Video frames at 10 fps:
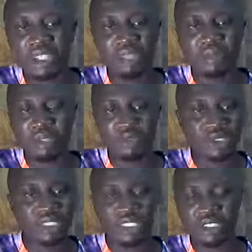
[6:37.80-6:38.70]
petrol
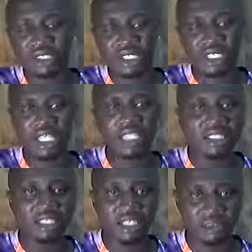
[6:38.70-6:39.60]
stations in
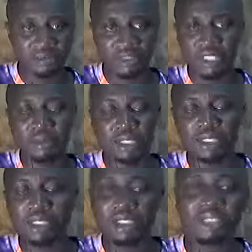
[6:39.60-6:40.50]
Nigeria. Name
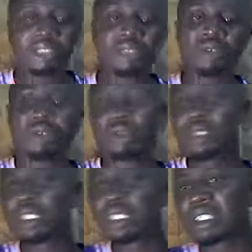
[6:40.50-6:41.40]
it,
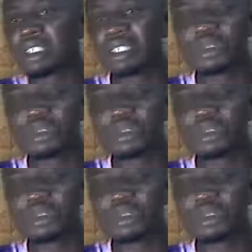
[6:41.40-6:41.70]
this